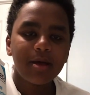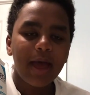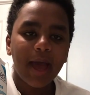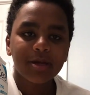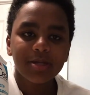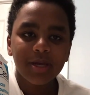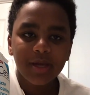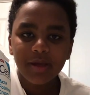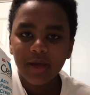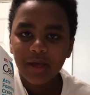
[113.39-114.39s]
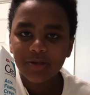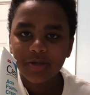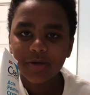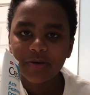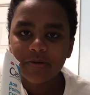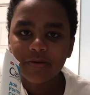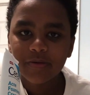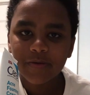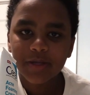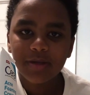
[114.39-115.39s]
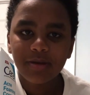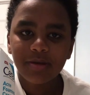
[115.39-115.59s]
acne, as you would